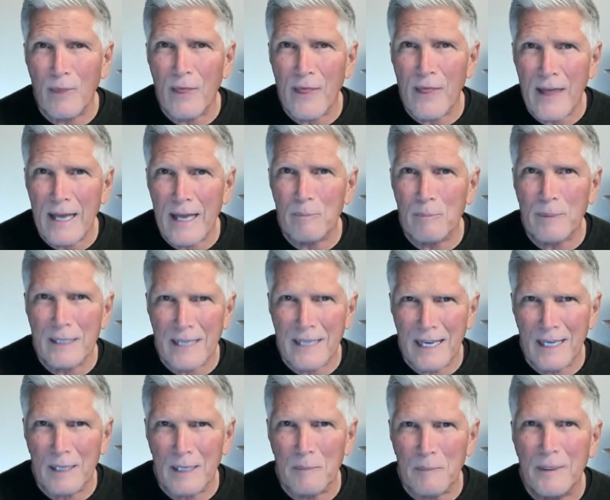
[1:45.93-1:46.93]
that
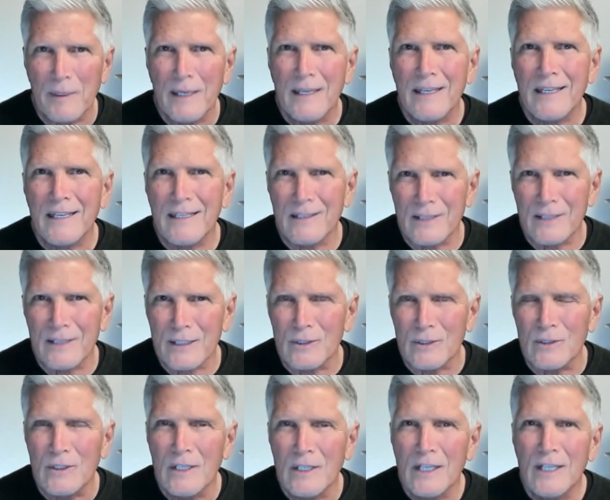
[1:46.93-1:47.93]
became
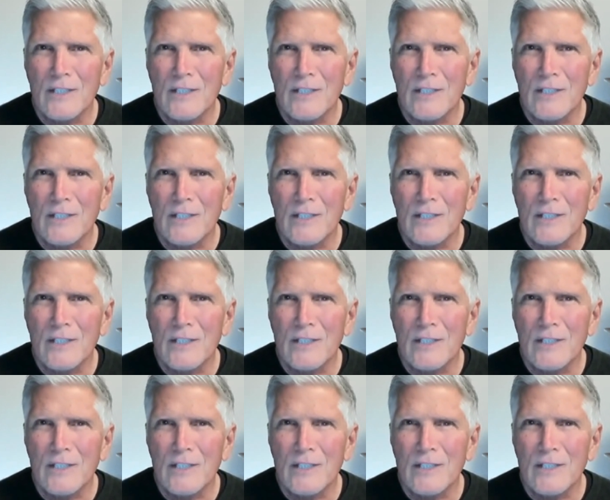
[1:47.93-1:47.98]
illegal.